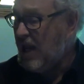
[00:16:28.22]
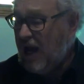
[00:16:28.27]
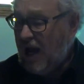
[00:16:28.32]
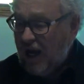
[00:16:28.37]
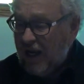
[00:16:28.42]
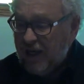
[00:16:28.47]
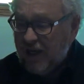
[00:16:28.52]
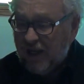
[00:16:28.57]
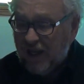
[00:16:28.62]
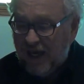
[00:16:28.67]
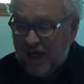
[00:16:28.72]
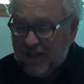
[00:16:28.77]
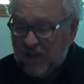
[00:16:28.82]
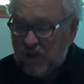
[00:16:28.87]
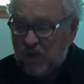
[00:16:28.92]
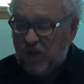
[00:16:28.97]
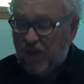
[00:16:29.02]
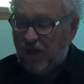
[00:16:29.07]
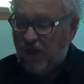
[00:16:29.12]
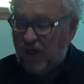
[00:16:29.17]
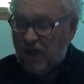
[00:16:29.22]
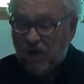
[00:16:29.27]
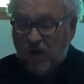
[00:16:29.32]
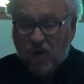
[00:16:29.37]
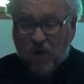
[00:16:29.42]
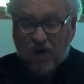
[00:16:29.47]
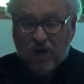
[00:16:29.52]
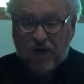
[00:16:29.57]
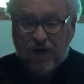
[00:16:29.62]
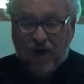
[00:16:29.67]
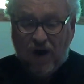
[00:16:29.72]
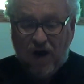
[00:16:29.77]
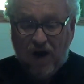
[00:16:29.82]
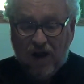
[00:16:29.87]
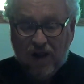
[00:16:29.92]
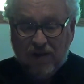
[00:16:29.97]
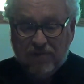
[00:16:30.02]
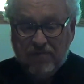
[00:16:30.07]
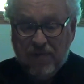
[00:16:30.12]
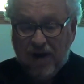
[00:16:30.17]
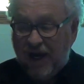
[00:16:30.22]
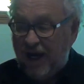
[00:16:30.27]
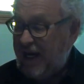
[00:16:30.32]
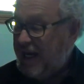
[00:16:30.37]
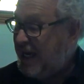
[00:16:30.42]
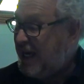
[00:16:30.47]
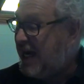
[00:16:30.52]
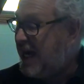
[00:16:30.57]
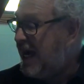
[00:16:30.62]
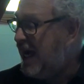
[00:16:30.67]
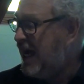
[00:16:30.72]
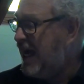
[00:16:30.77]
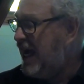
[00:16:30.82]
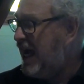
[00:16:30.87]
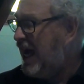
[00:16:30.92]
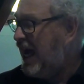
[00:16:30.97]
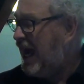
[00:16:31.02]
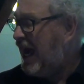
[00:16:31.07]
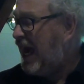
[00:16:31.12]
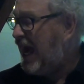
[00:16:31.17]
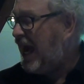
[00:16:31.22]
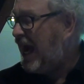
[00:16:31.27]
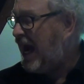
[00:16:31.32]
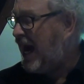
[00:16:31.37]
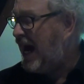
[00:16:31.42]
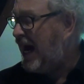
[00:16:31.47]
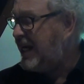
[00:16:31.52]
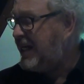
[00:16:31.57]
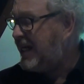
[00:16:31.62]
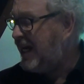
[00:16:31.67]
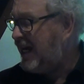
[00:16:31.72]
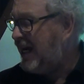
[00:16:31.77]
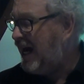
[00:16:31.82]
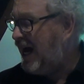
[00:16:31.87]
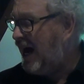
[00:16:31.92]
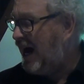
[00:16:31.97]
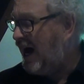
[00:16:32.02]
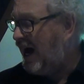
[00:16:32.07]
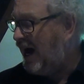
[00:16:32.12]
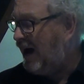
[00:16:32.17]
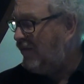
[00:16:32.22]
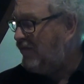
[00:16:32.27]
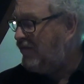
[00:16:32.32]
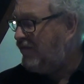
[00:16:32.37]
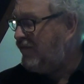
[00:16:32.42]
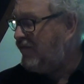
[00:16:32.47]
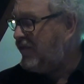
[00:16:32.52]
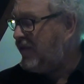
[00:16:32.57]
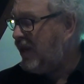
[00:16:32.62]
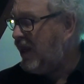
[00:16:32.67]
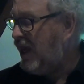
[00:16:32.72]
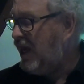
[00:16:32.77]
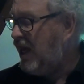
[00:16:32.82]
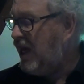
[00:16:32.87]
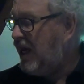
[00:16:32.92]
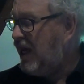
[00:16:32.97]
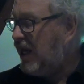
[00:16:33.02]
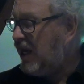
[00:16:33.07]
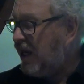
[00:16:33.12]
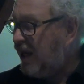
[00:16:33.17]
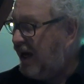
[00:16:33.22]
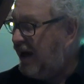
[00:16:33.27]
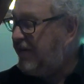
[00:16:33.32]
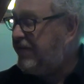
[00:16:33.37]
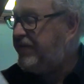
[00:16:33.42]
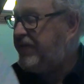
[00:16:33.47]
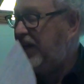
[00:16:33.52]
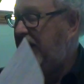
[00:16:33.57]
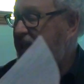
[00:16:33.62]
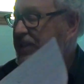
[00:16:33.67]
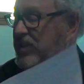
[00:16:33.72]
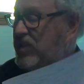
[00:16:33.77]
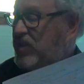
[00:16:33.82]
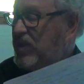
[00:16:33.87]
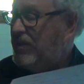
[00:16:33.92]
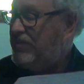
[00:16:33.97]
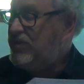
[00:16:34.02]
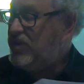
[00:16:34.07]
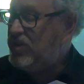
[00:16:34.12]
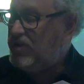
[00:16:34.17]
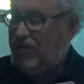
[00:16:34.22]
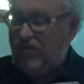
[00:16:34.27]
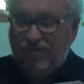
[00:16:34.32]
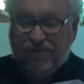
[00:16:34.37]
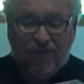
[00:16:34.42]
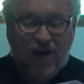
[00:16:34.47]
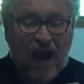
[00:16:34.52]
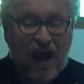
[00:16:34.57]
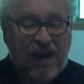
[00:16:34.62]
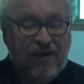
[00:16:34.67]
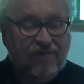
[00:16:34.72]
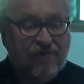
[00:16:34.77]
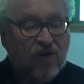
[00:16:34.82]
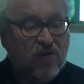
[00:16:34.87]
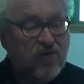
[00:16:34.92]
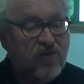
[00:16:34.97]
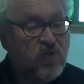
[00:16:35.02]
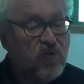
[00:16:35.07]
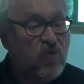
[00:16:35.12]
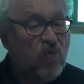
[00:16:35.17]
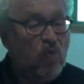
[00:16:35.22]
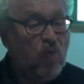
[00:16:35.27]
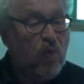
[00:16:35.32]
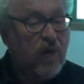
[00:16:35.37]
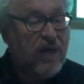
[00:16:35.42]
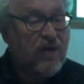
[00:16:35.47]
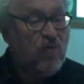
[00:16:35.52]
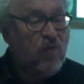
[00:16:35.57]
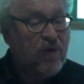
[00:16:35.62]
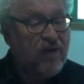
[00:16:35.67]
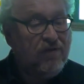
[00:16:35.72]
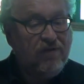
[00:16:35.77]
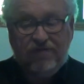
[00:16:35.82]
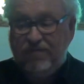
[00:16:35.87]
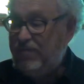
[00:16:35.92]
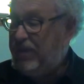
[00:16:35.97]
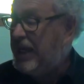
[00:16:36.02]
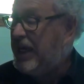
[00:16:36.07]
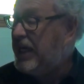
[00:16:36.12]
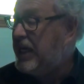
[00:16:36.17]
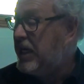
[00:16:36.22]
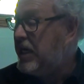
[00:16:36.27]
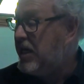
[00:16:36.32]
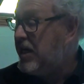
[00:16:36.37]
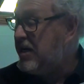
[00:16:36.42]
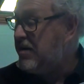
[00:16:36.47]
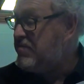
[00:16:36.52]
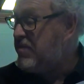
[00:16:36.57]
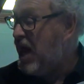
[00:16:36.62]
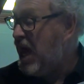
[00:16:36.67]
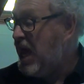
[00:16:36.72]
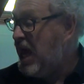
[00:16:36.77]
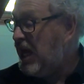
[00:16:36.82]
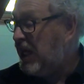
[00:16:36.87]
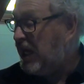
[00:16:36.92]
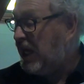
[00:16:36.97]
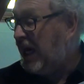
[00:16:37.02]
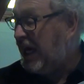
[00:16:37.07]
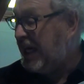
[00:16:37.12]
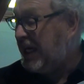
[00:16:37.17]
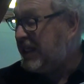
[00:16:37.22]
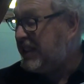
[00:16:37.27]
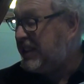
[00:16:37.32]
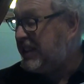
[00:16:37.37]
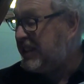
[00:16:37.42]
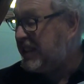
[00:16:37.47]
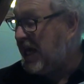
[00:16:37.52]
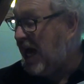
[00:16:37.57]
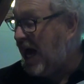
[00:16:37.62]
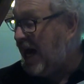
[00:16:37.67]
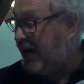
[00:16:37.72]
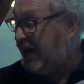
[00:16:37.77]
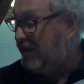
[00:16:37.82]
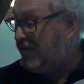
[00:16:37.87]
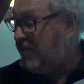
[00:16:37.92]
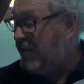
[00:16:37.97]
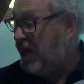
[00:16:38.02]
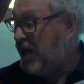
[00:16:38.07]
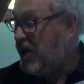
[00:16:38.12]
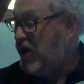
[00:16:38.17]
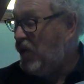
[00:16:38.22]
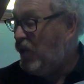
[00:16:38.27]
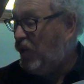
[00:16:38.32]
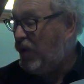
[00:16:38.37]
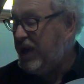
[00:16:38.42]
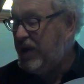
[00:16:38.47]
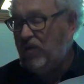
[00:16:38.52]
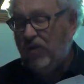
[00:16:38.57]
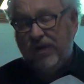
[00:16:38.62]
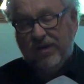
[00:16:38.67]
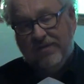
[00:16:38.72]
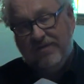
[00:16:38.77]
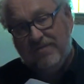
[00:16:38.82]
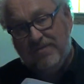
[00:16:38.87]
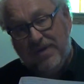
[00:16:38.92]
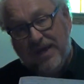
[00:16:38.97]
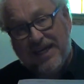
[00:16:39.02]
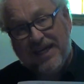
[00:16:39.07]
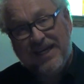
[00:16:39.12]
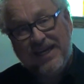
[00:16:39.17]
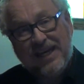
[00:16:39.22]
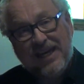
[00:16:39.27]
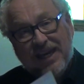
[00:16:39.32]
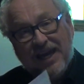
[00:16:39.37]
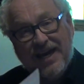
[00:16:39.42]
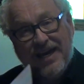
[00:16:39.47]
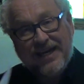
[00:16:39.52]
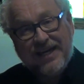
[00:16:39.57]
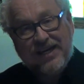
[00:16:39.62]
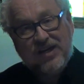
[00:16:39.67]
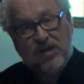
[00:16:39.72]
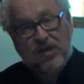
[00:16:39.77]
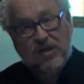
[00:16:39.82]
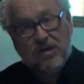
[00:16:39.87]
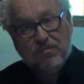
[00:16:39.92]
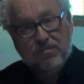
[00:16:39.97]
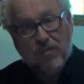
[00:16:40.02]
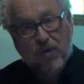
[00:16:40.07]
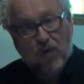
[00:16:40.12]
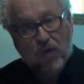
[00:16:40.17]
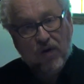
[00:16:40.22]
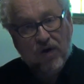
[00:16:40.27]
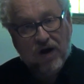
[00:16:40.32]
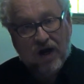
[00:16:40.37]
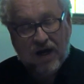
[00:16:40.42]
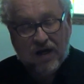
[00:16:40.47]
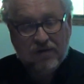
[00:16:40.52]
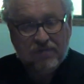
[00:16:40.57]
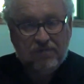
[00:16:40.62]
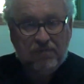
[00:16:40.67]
Unless the Lord Almighty had left us some survivors, we would have become like Sodom. We would have been like Gomorrah.